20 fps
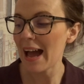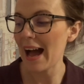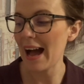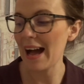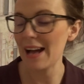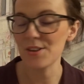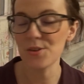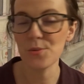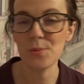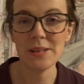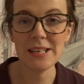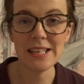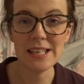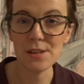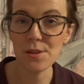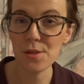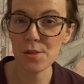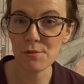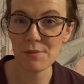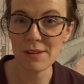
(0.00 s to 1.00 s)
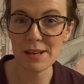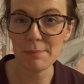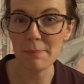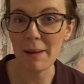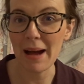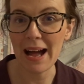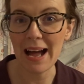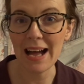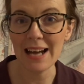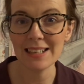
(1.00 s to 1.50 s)
and we need 3
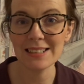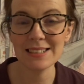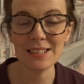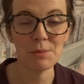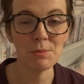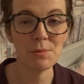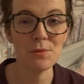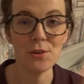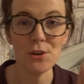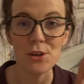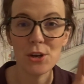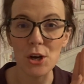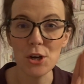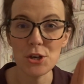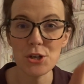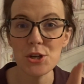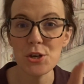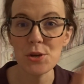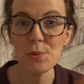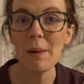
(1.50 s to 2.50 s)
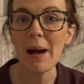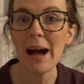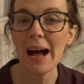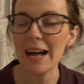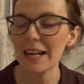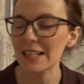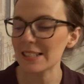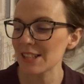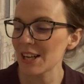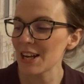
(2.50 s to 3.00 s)
packs, and we've only got 2
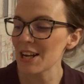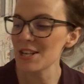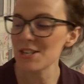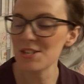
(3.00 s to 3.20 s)
packs.